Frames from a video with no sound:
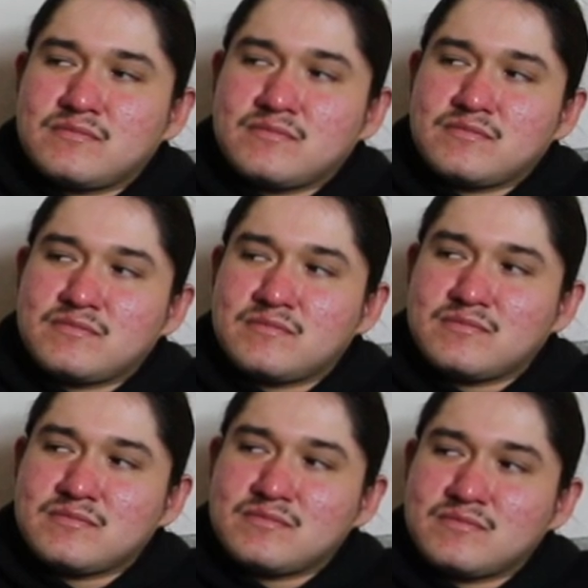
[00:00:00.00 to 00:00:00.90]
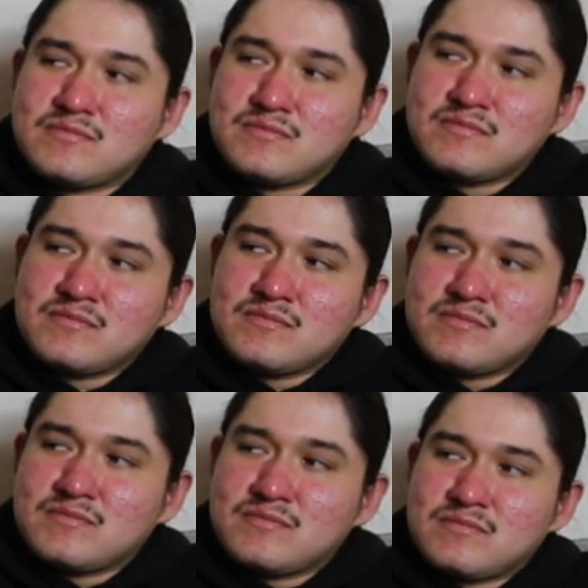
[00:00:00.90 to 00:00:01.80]

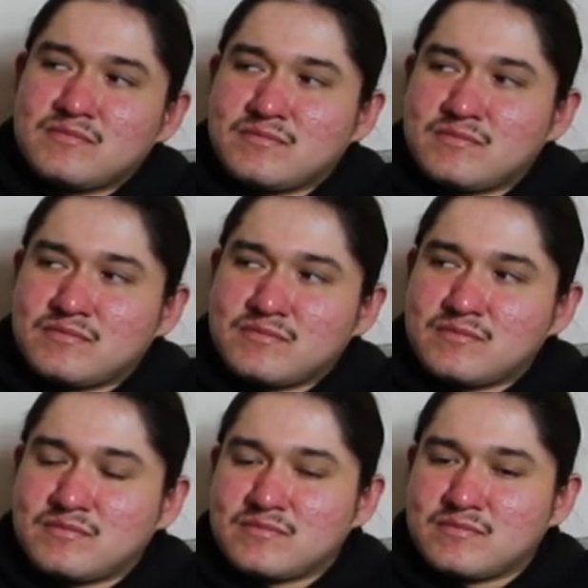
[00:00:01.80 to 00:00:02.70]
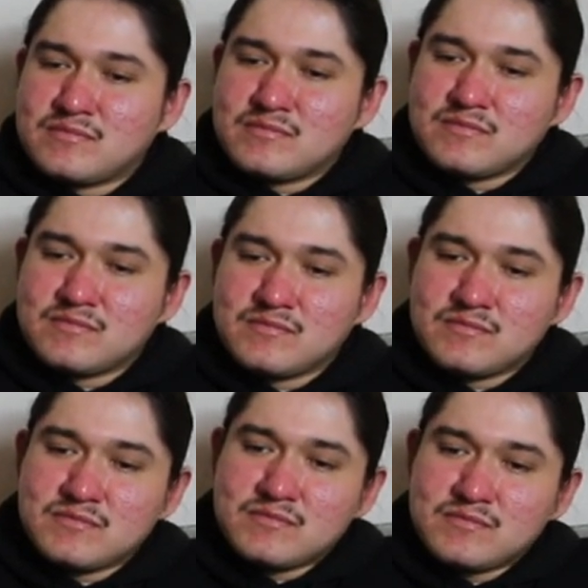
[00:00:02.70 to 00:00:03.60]

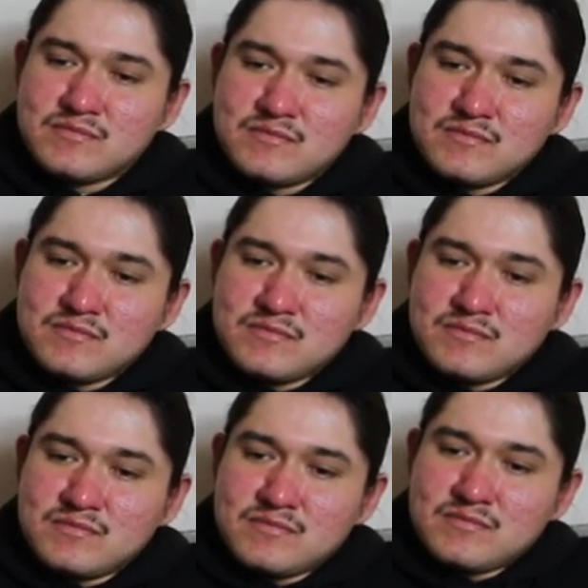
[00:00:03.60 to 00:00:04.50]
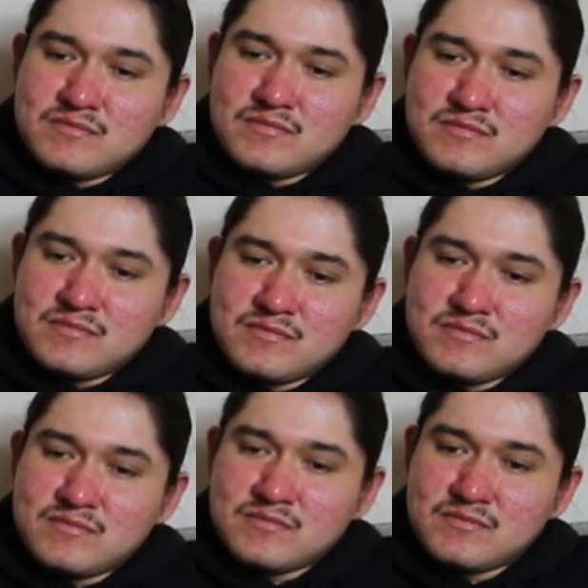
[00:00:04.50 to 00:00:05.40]

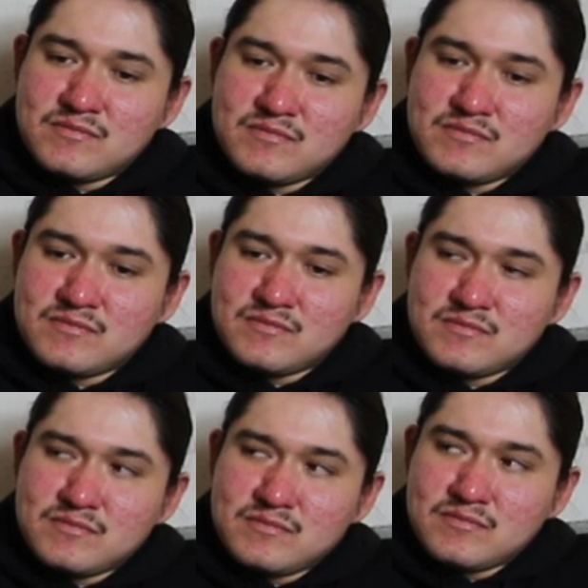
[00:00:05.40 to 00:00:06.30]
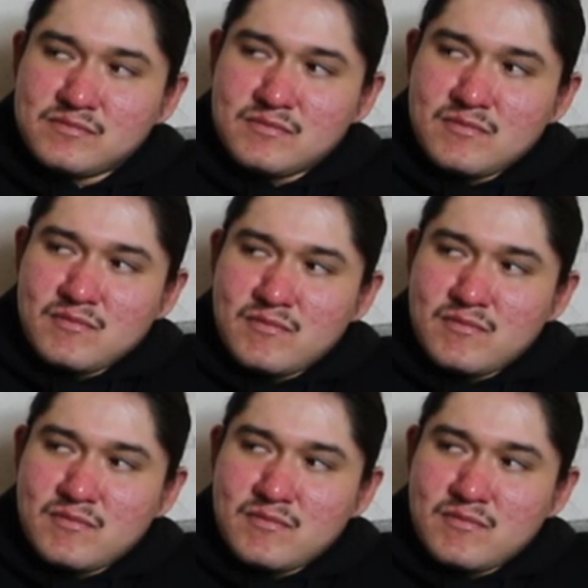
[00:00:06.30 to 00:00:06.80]
The person shown says nothing.